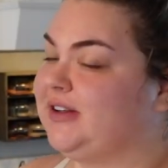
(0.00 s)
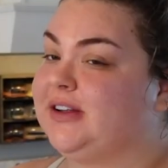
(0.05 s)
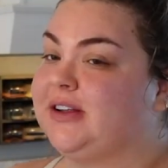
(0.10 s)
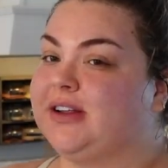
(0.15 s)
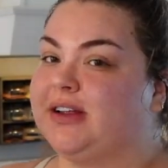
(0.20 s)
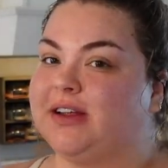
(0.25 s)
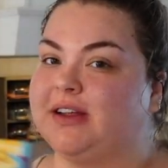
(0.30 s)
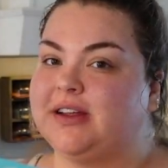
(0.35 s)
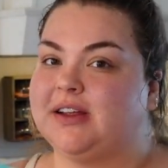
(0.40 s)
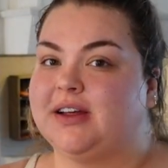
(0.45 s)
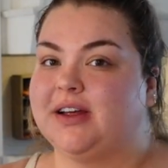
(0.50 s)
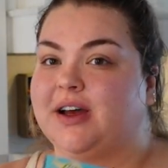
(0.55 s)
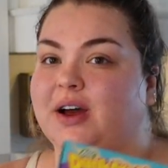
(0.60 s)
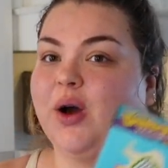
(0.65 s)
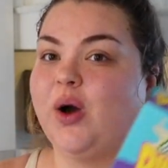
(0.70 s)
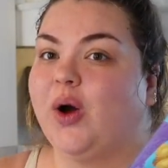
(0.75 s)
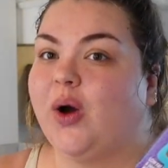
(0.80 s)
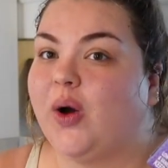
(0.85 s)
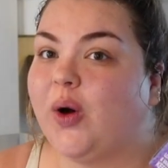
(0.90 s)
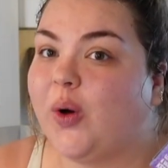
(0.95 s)

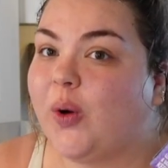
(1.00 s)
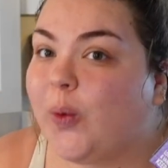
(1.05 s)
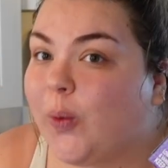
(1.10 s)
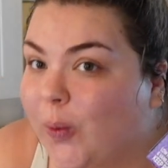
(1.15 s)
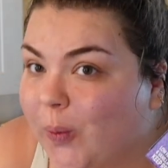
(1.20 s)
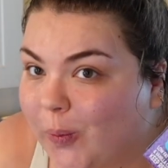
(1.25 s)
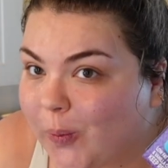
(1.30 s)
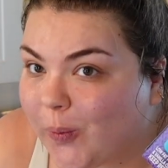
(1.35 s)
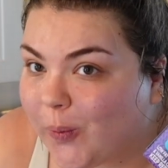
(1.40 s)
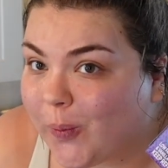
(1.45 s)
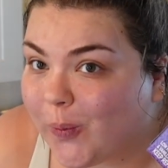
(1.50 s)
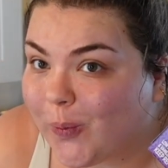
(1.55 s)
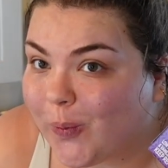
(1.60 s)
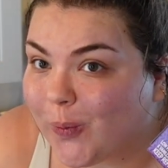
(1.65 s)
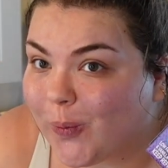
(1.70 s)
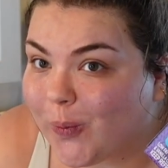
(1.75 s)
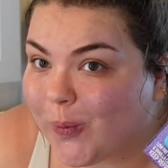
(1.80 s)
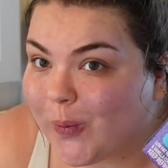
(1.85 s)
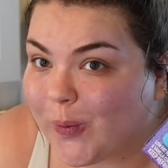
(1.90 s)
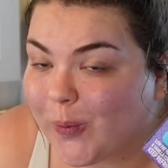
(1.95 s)

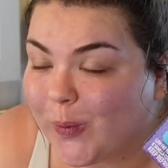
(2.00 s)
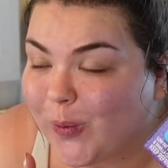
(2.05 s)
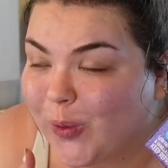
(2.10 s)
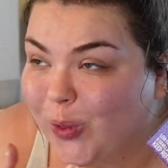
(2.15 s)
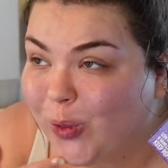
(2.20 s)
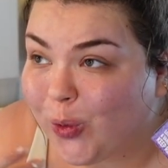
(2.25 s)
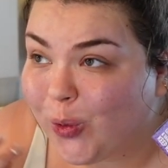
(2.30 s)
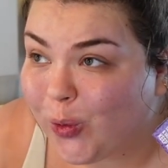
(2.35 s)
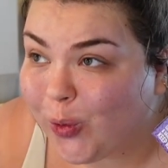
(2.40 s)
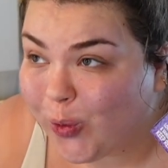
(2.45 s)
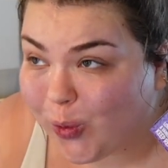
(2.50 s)
[no speech]